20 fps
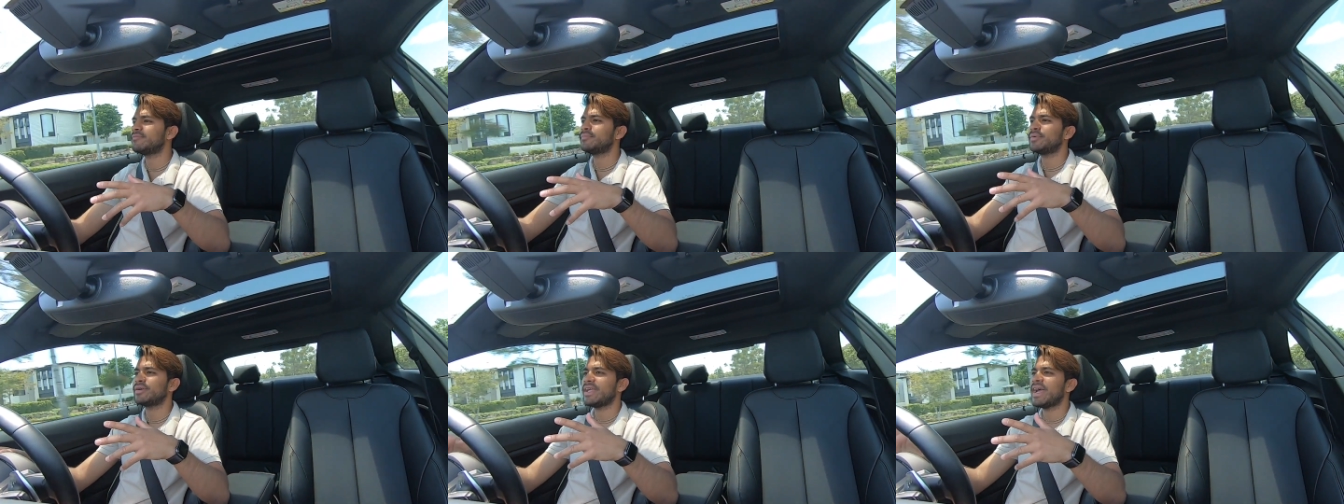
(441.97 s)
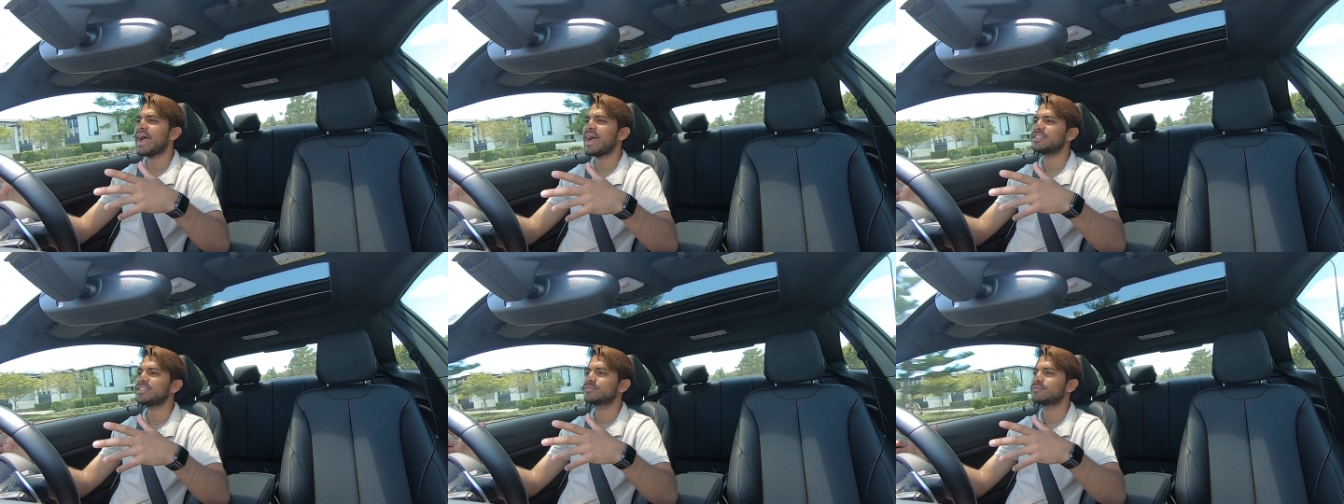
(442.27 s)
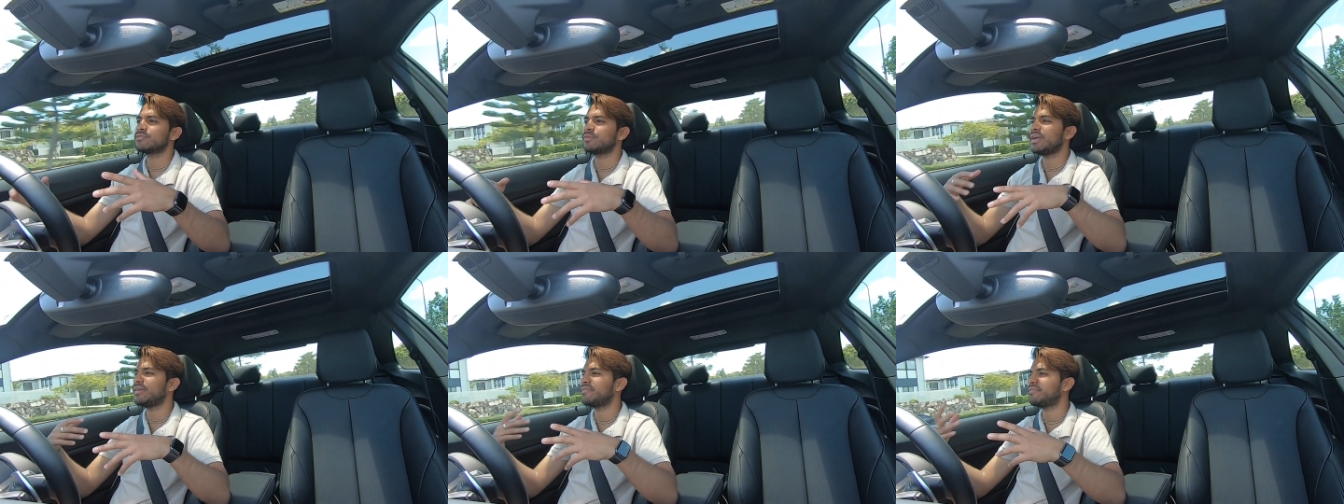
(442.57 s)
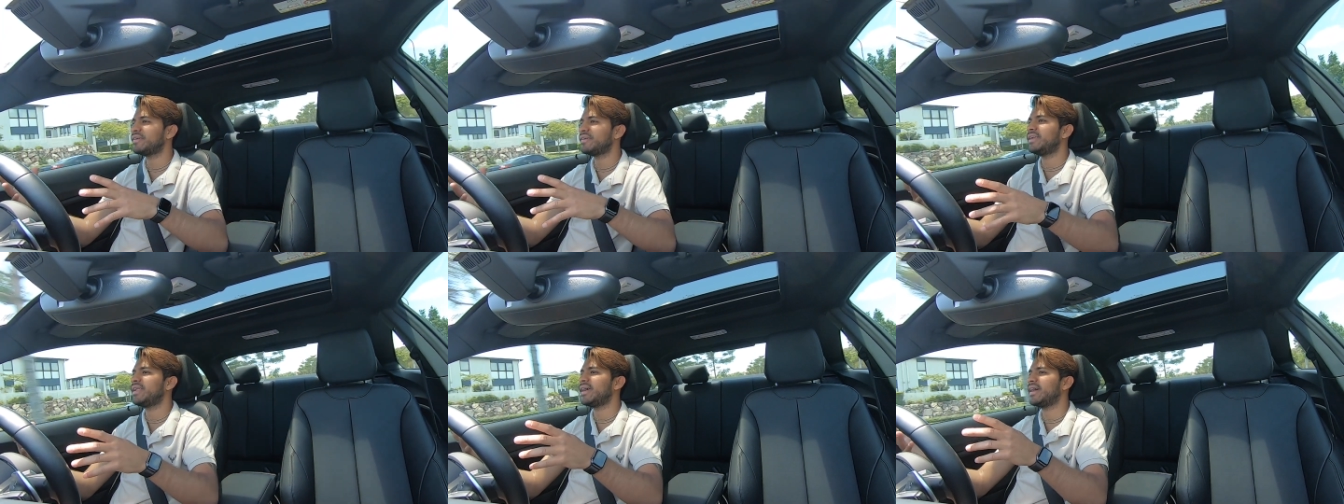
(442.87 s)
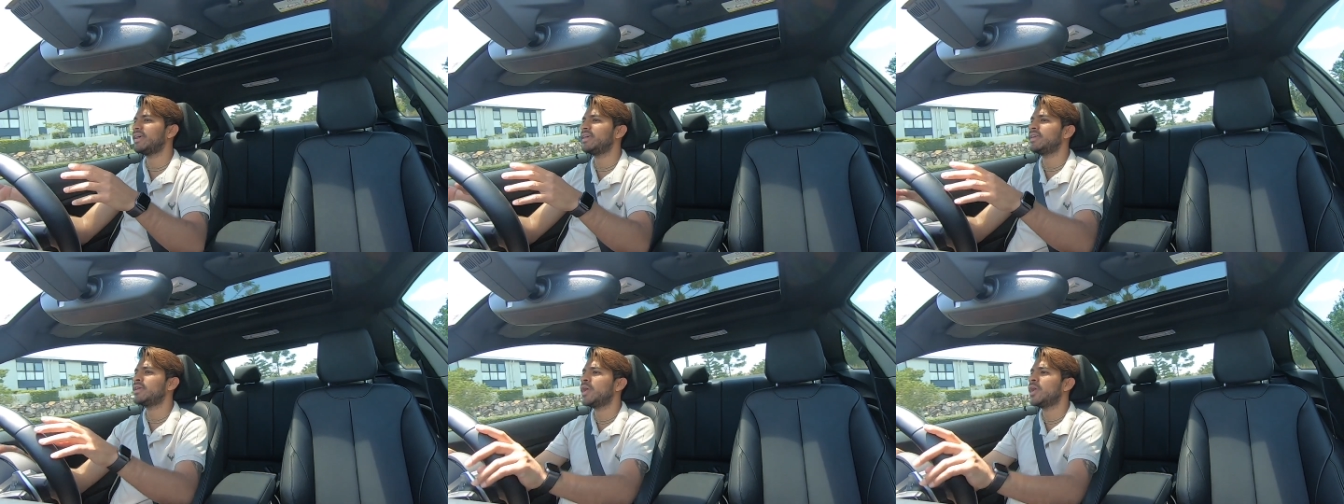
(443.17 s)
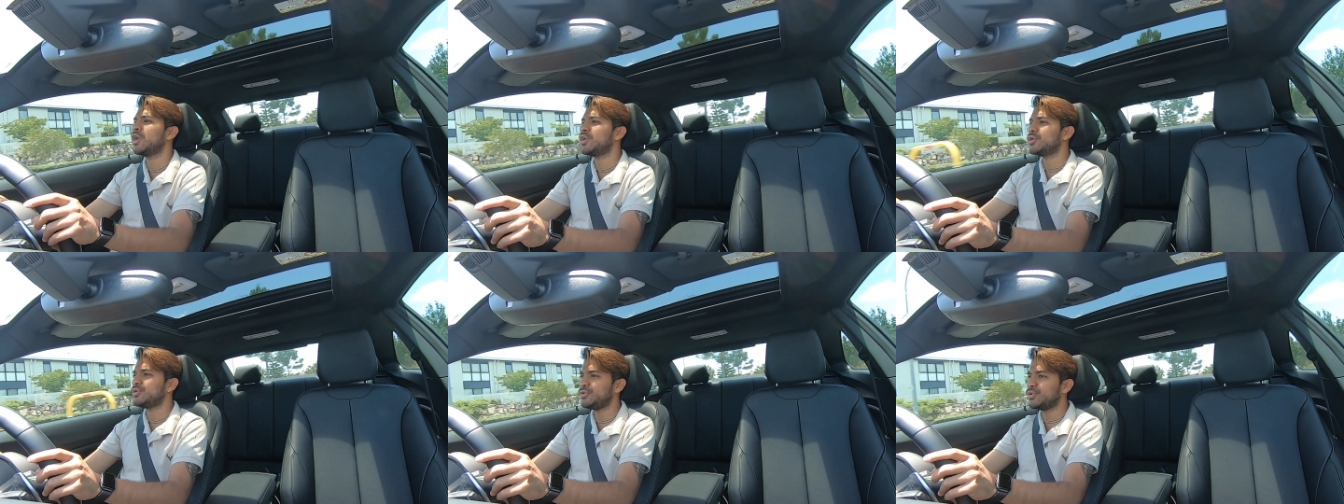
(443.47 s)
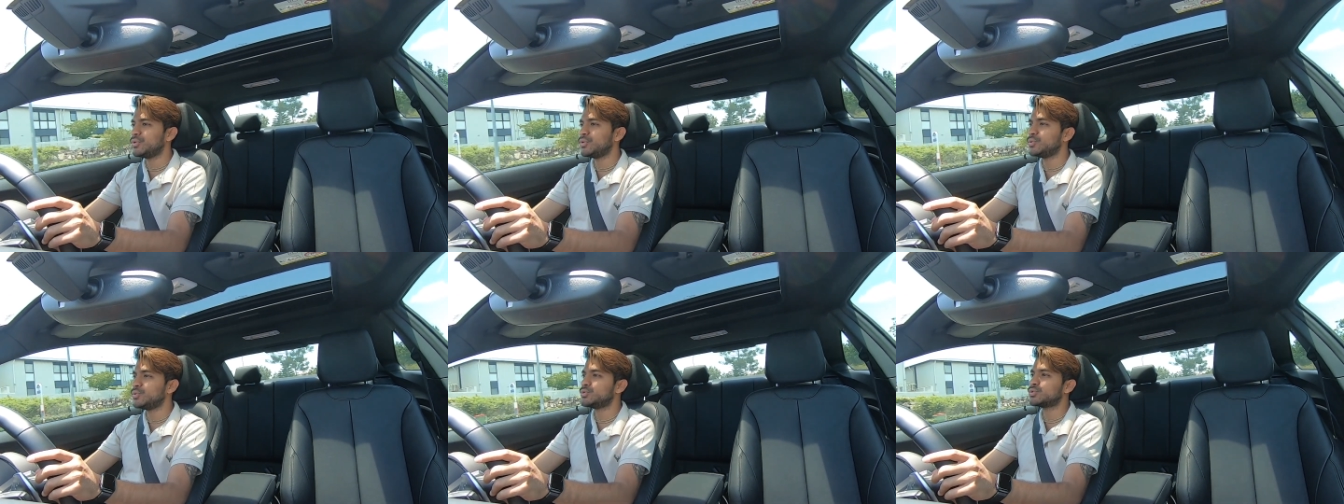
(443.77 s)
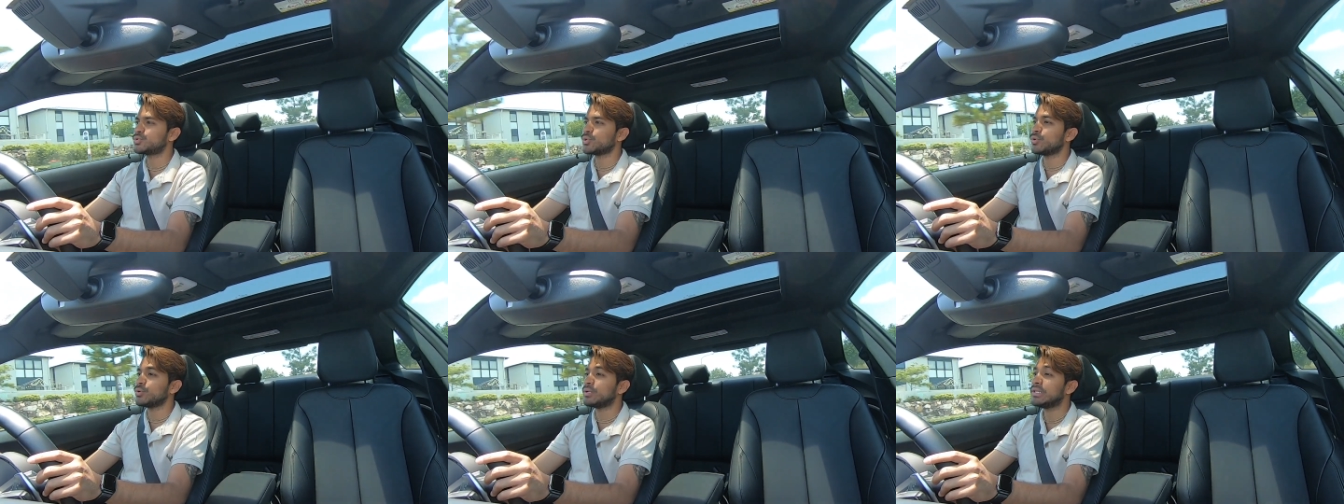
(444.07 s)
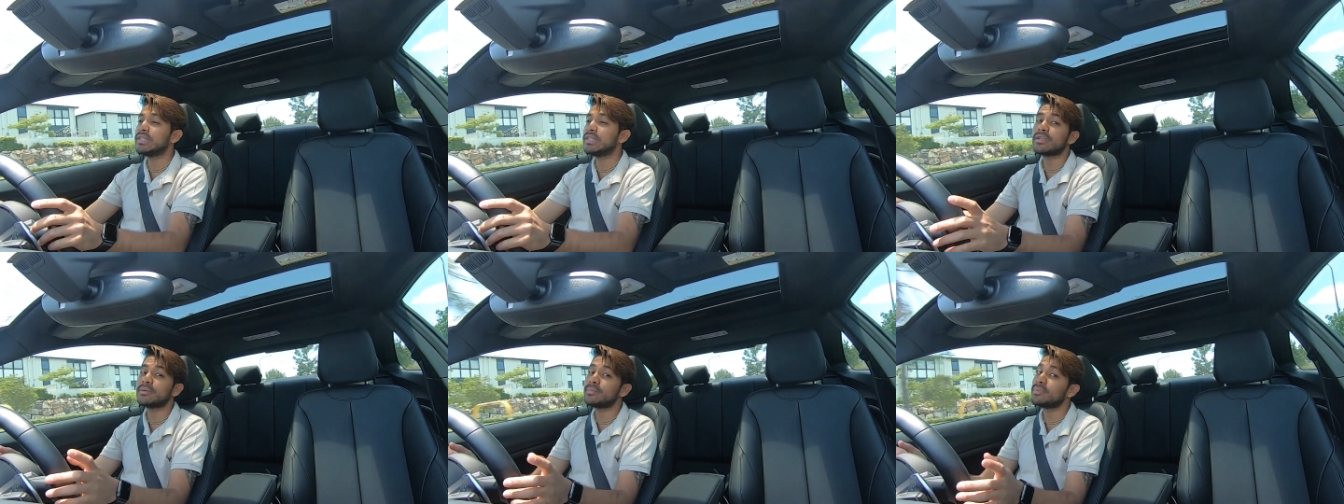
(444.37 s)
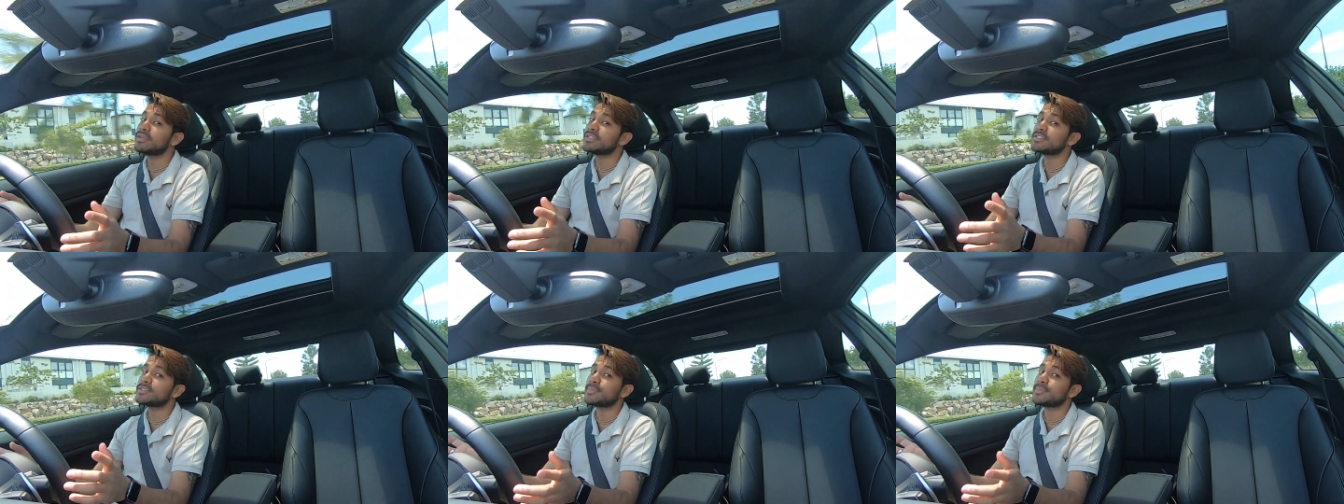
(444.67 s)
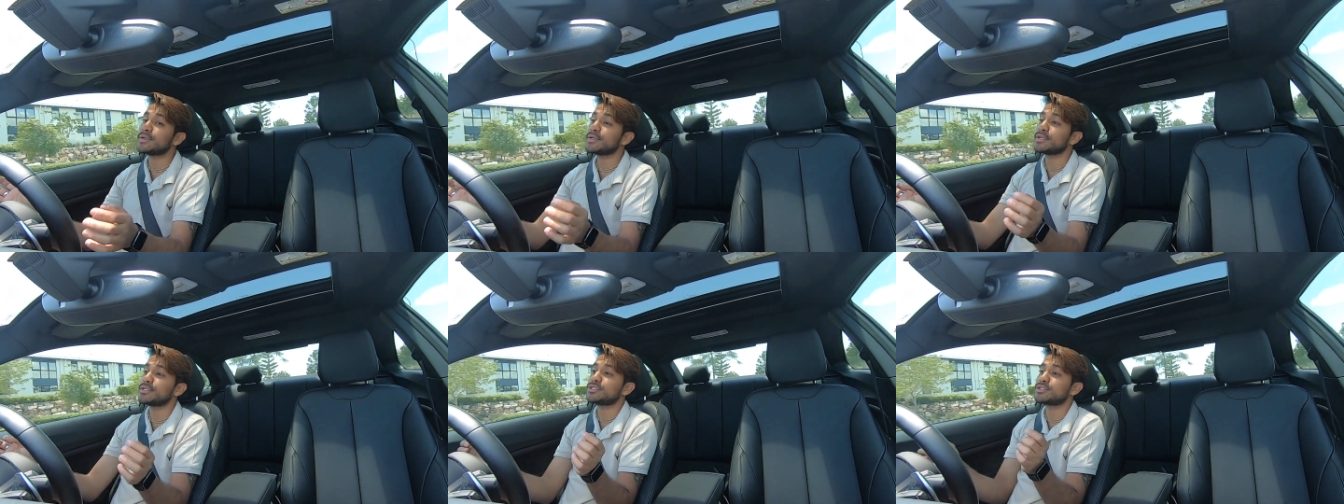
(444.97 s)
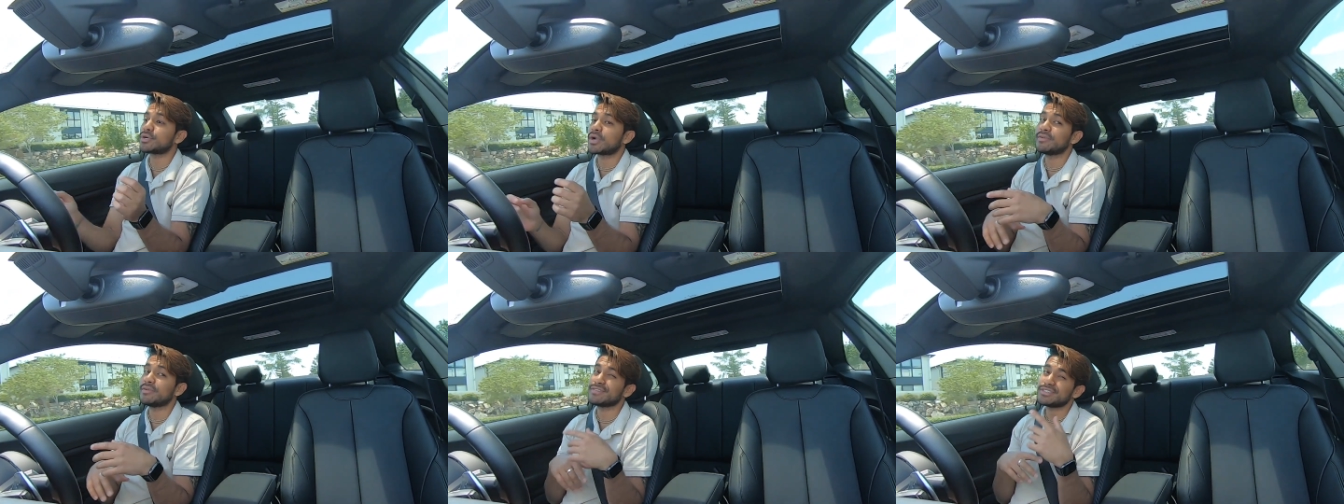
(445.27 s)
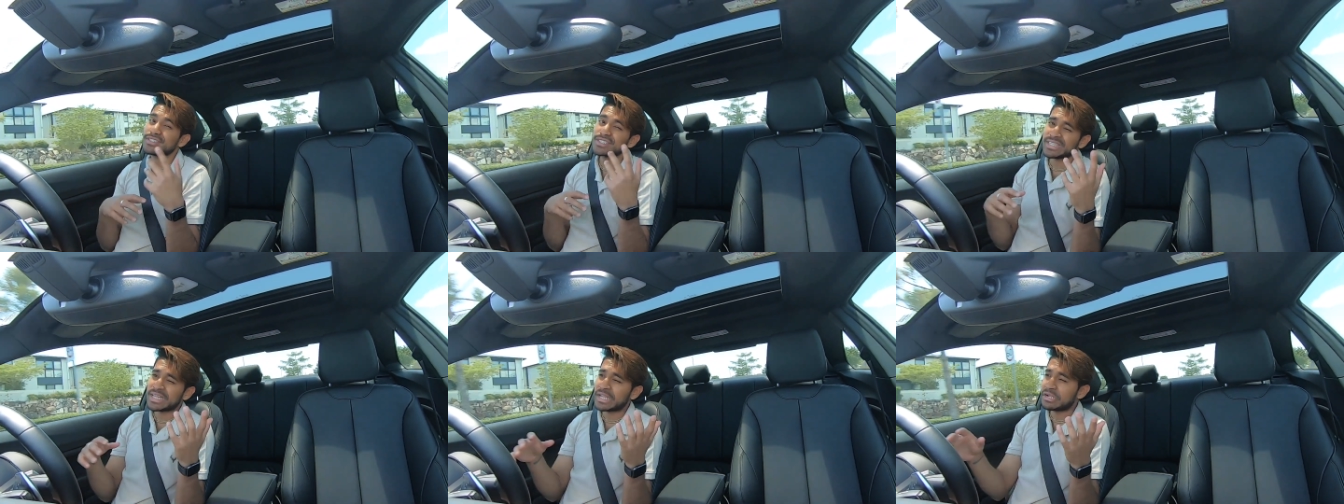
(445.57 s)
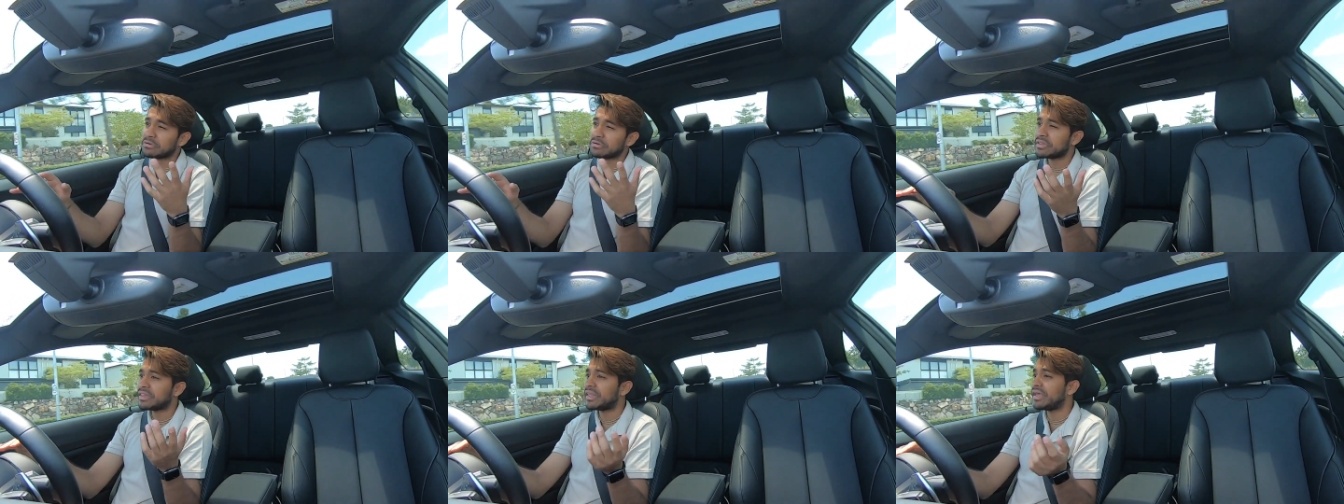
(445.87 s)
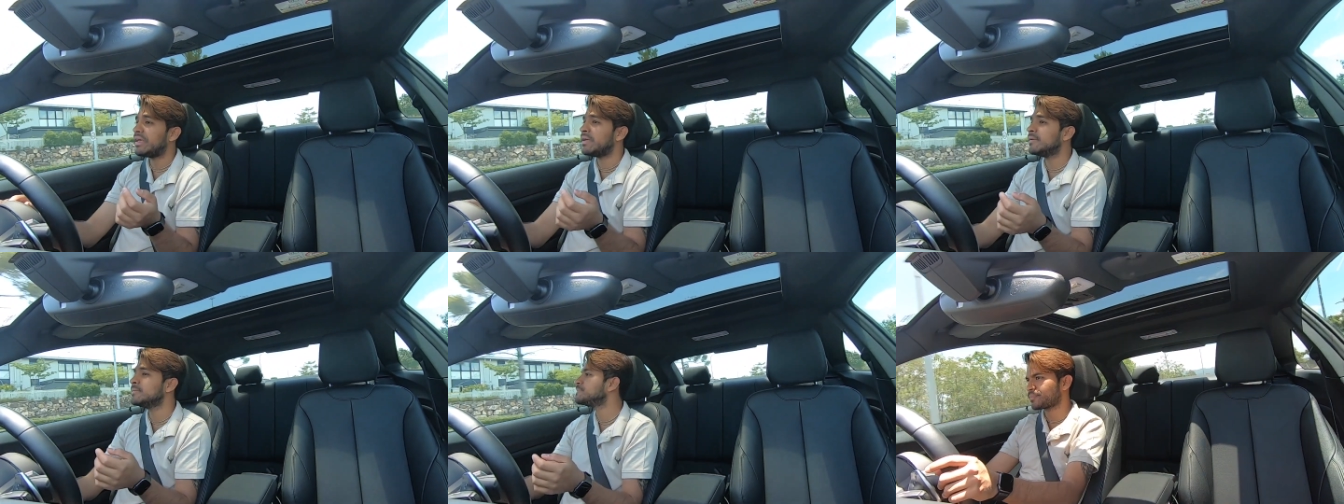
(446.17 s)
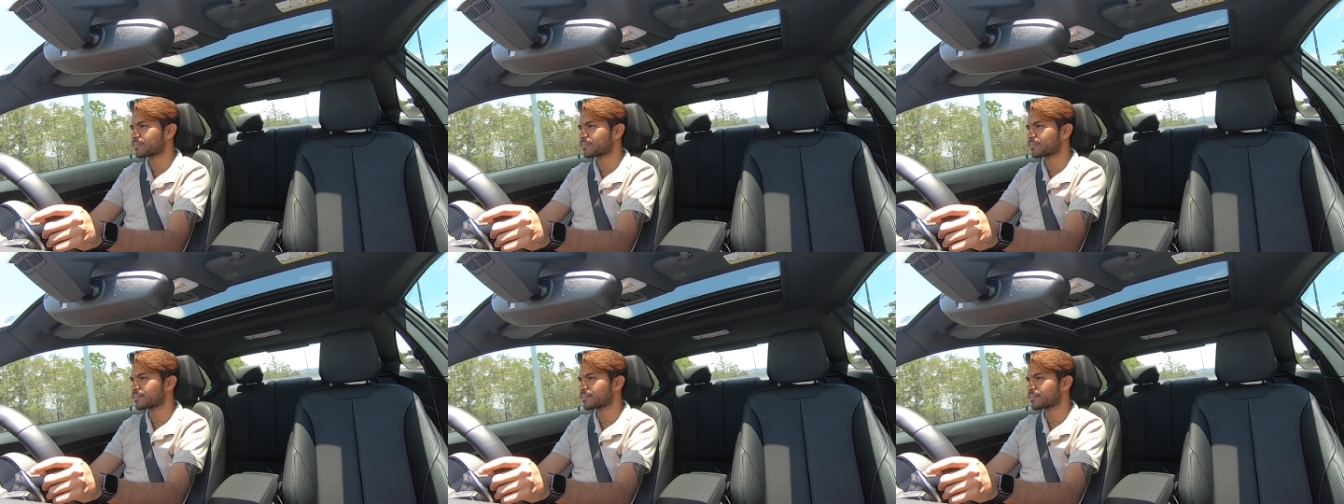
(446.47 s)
But as for everyday use or a little bit of spirited driving, just here and there,